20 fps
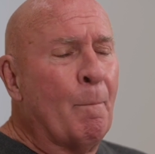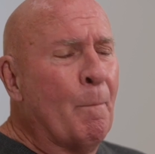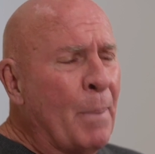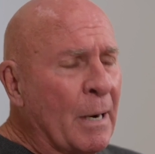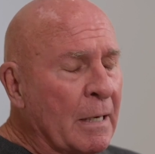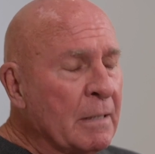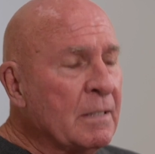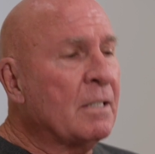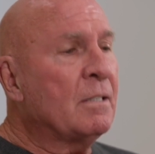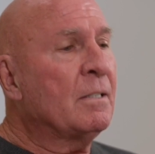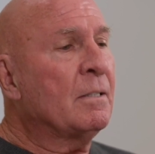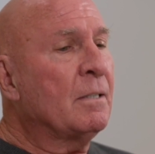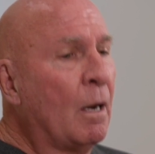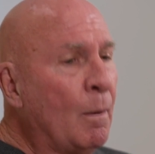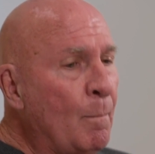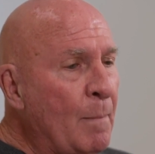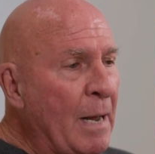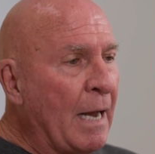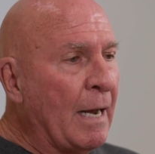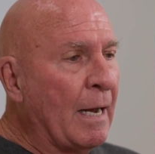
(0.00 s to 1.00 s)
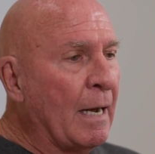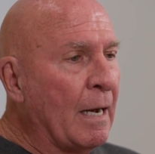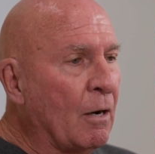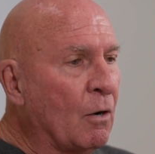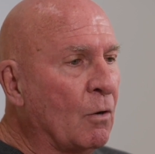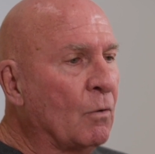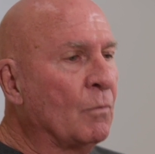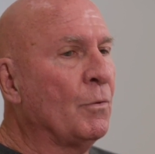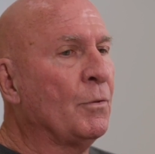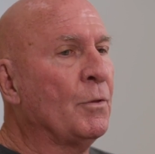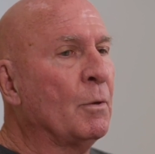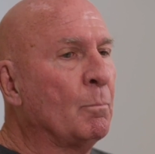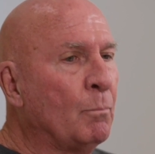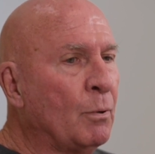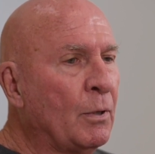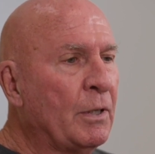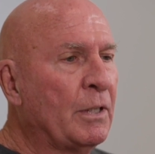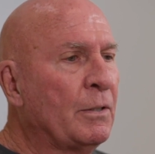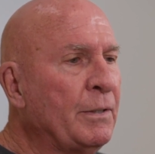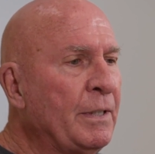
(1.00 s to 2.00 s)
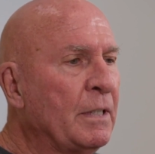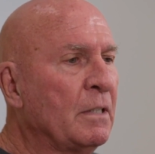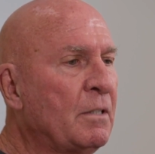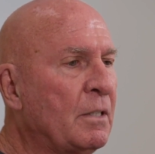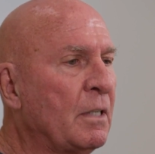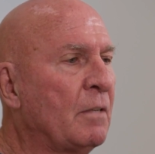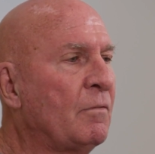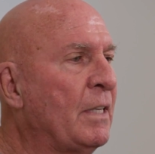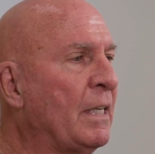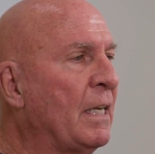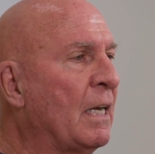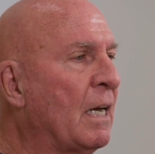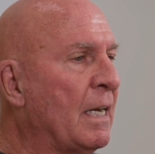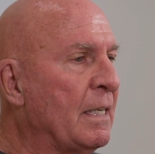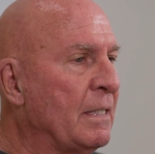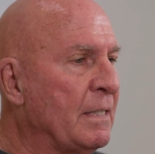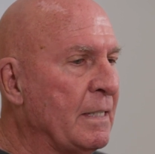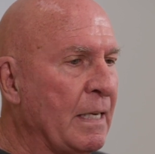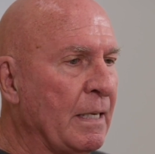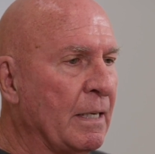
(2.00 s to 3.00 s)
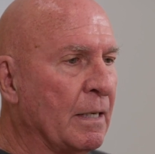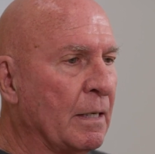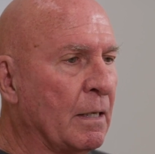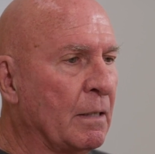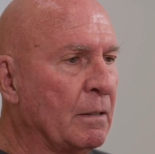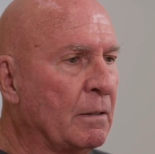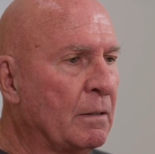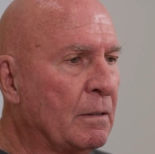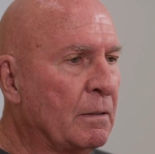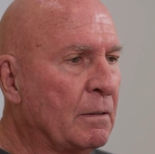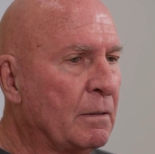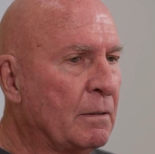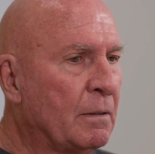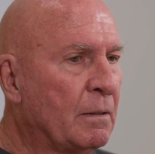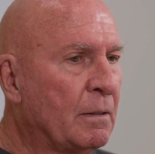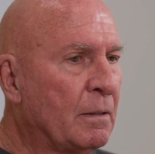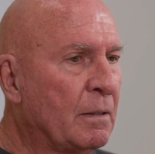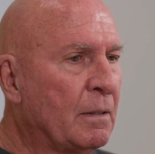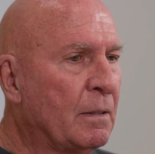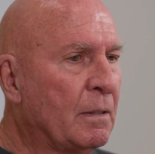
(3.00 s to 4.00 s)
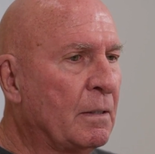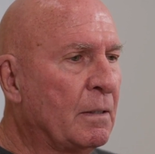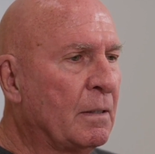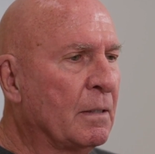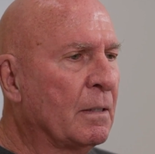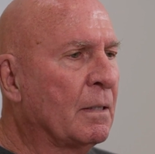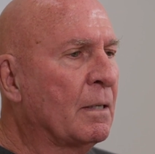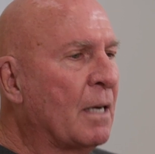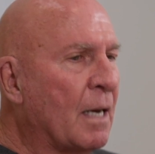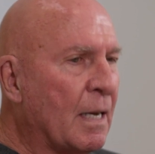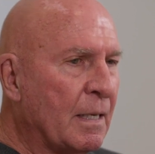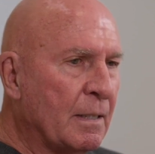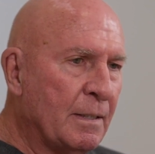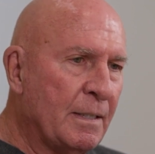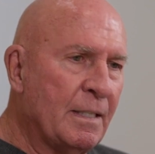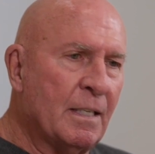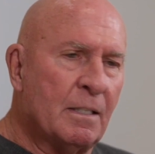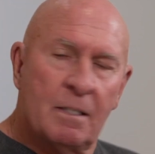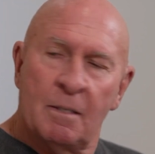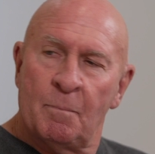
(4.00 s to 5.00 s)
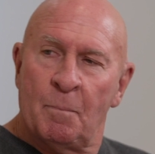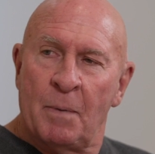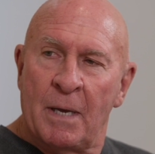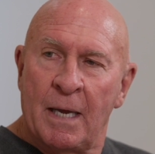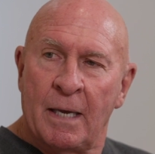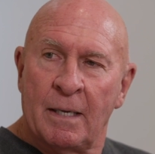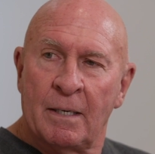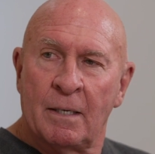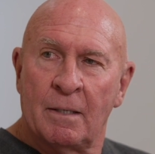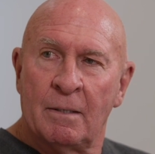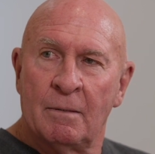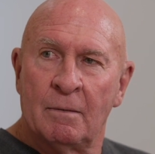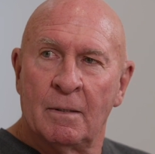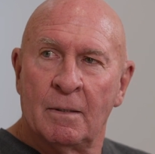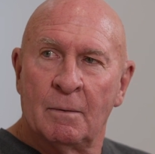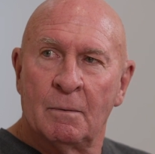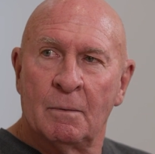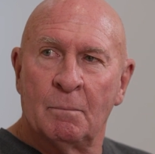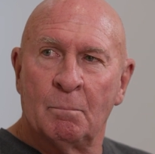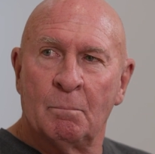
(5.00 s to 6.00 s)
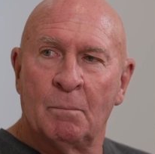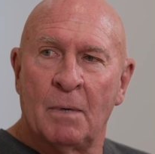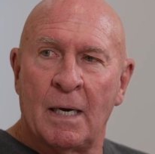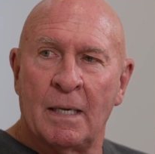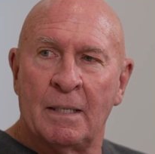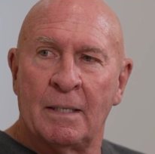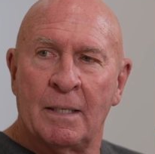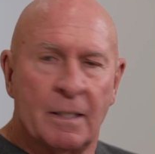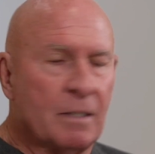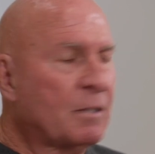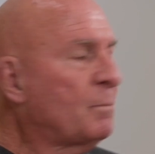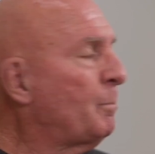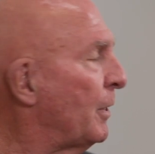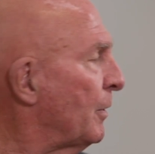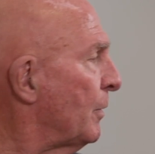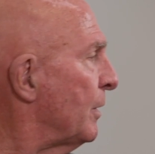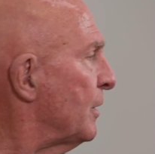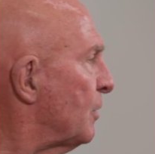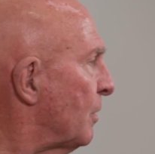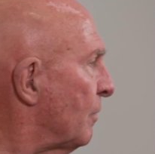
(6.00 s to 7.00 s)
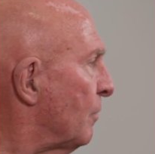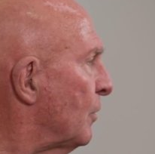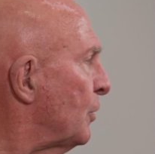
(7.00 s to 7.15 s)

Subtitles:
but somehow the brilliance of the idea got dissipated by the experience of